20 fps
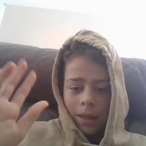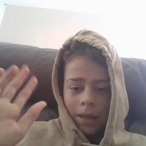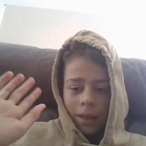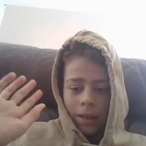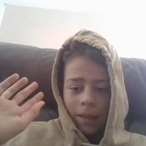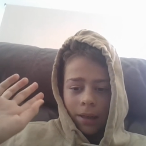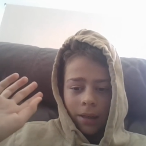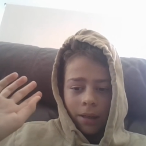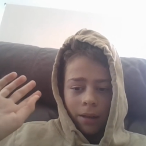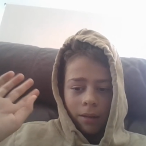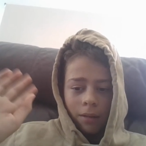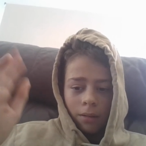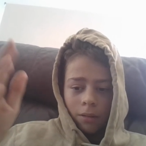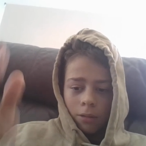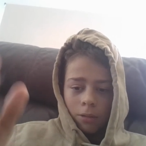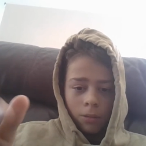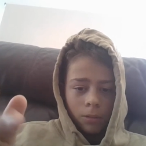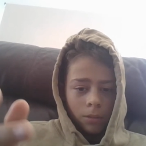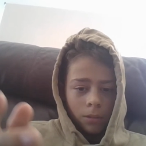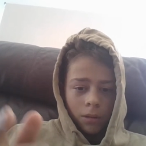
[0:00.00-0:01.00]
and
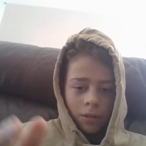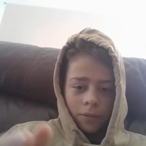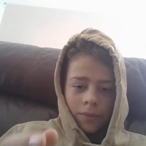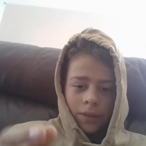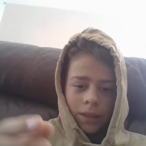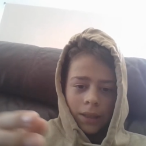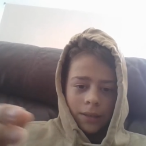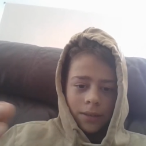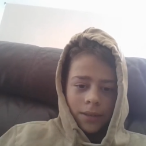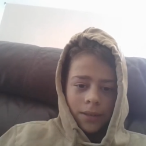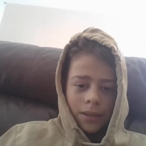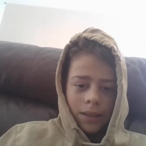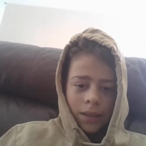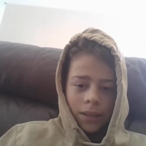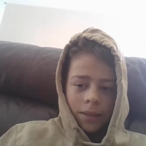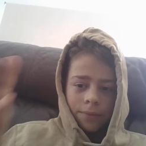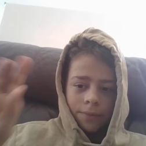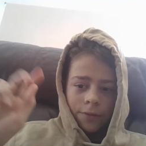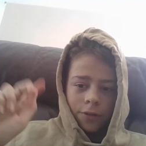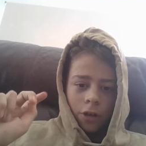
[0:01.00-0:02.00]
all of that
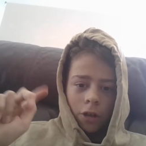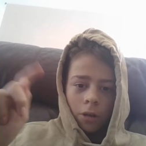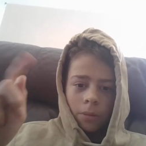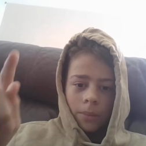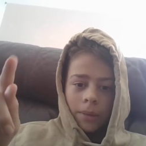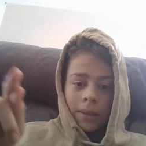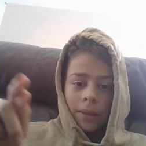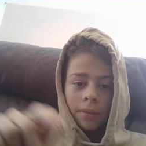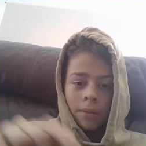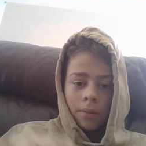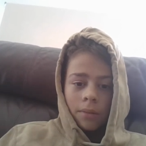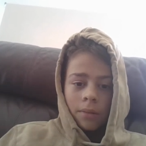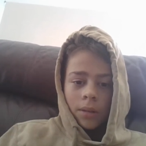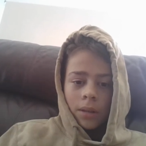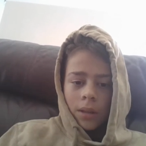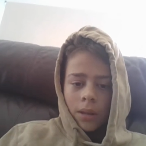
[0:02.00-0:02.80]
stuff. Comment.